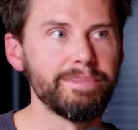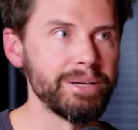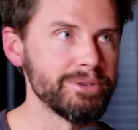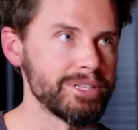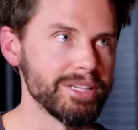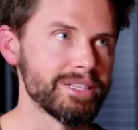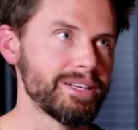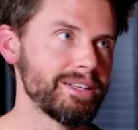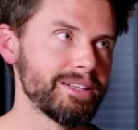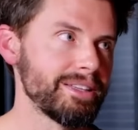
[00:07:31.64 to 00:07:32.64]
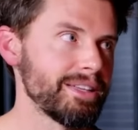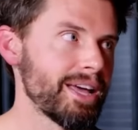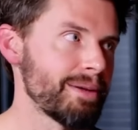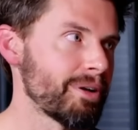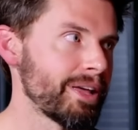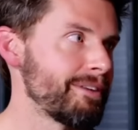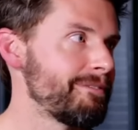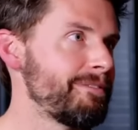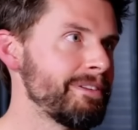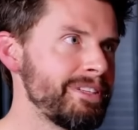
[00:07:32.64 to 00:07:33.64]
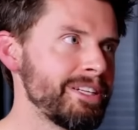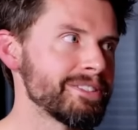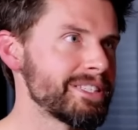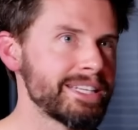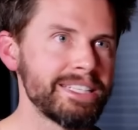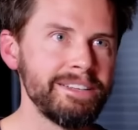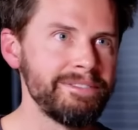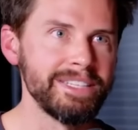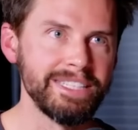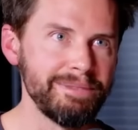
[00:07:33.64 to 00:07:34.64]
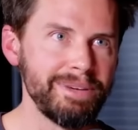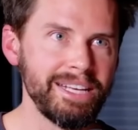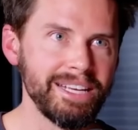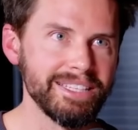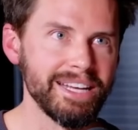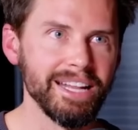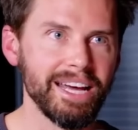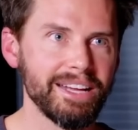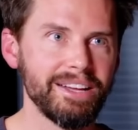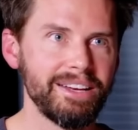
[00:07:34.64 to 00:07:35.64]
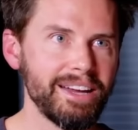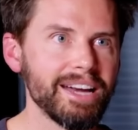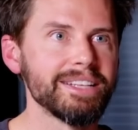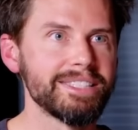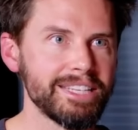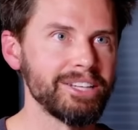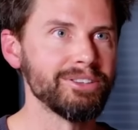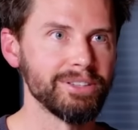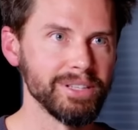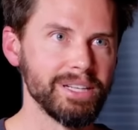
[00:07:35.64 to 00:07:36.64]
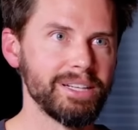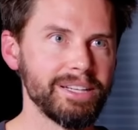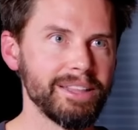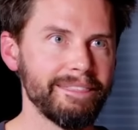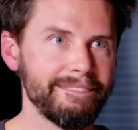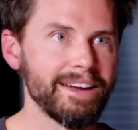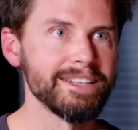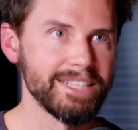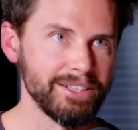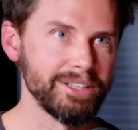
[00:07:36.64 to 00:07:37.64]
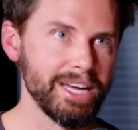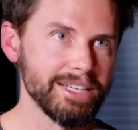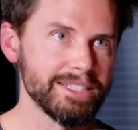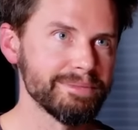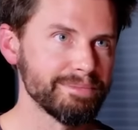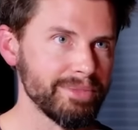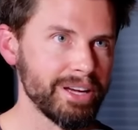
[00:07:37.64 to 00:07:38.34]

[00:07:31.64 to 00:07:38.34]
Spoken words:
But it was just, I probably had 50 or 60 VC meetings and like not a single yes.